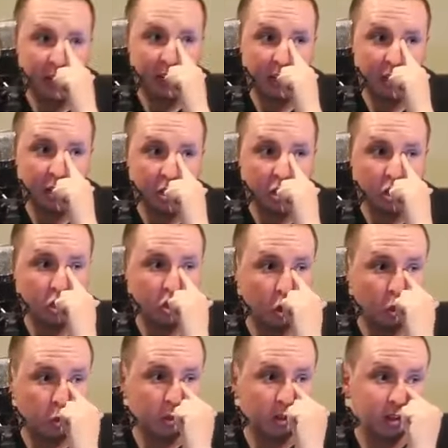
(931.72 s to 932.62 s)
like
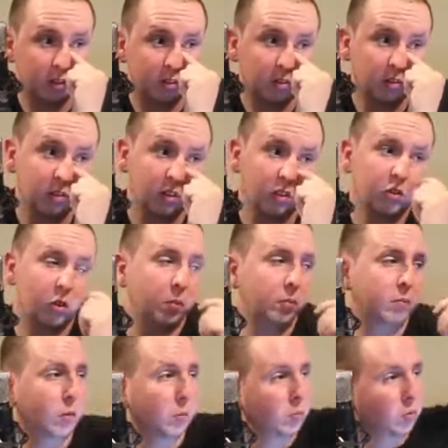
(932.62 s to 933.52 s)
shocked with this because it's
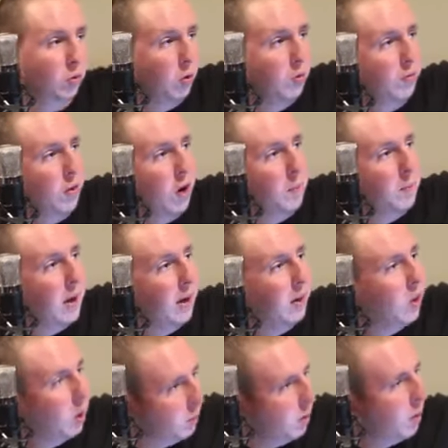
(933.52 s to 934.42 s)
come from so far
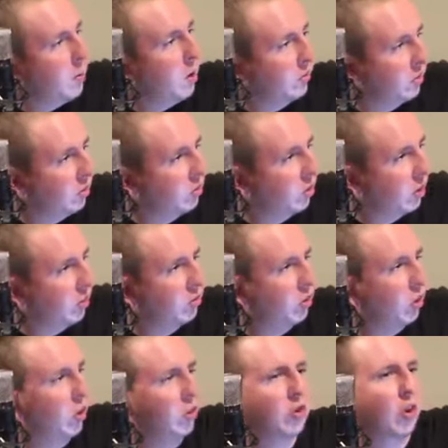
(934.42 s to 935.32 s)
back. No, but I'm asking,
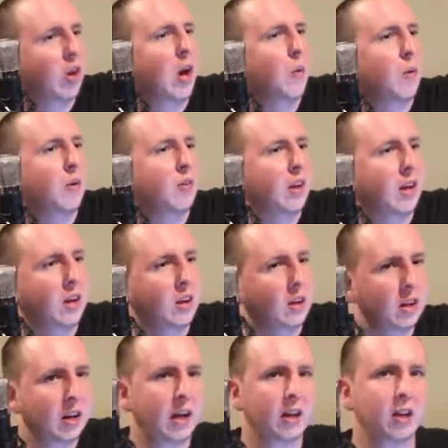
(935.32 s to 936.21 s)
it's not like one
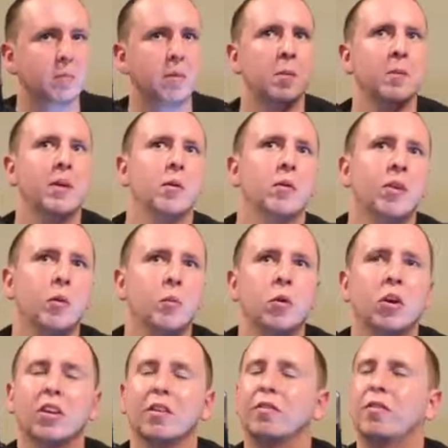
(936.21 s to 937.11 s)
day like your mum and that was
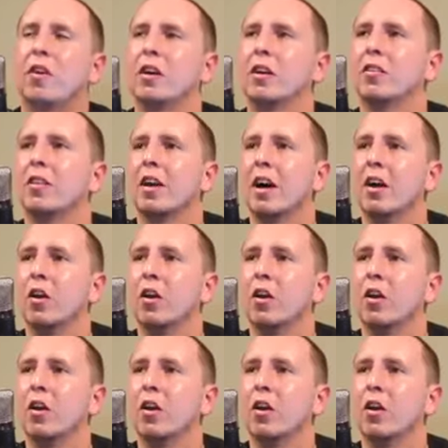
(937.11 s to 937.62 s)
like, "What the fuck is?"